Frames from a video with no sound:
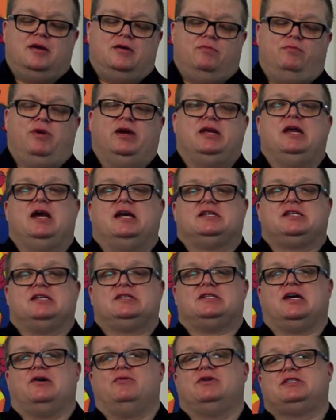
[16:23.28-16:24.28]
But yes, as
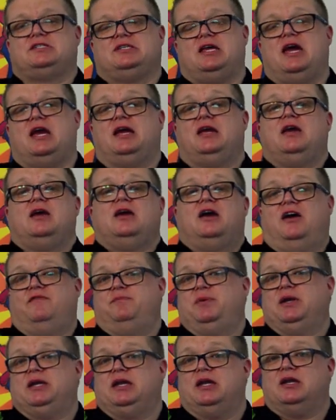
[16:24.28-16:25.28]
I was saying, I've
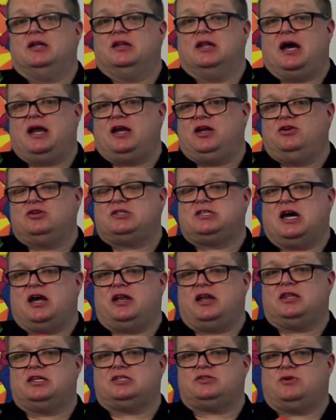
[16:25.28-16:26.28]
been getting a lot of use out of
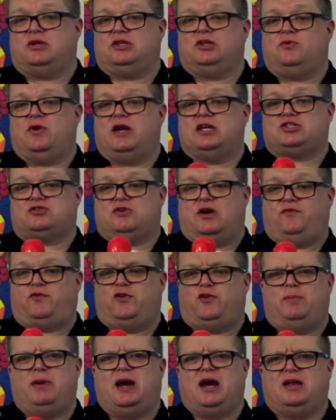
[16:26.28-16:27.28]
this one in the restaurant for
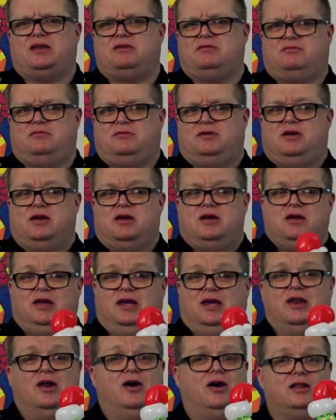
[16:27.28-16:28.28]
about
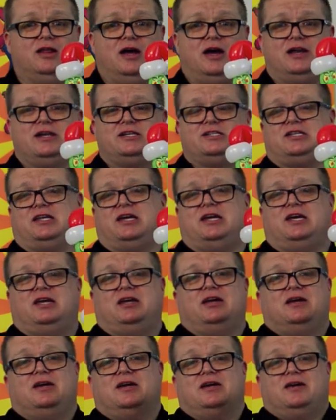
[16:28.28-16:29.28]
in all honesty,
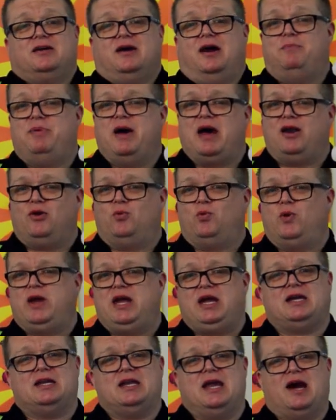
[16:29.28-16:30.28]
about a
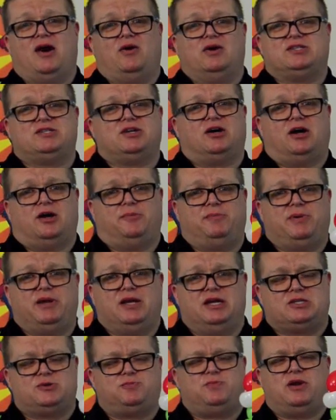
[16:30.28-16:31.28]
week now is all, but
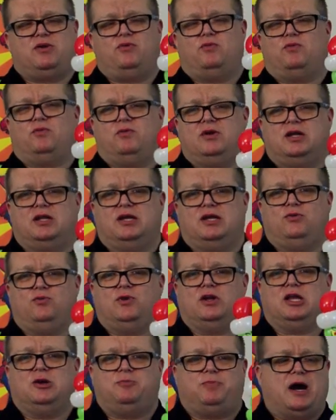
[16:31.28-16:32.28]
it's been really,
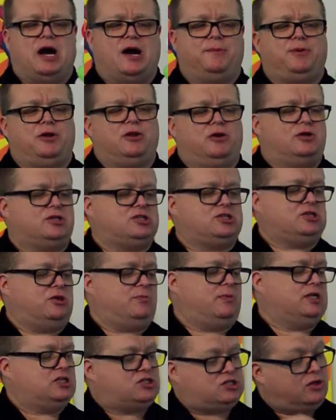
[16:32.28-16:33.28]
really popular, so
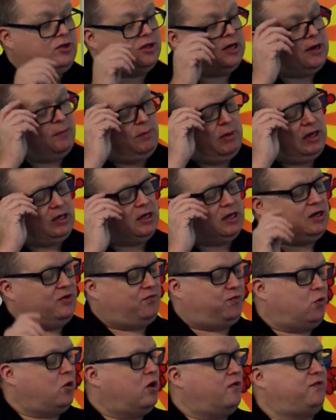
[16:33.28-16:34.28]
much so that I'm making it
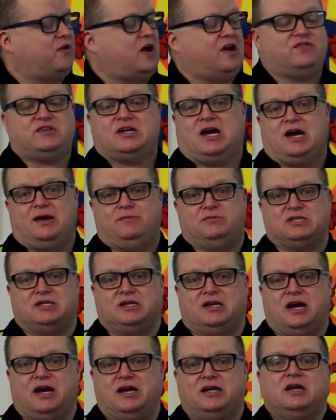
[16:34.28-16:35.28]
four or five times a
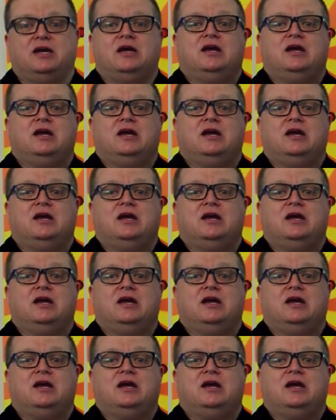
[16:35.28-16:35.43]
night.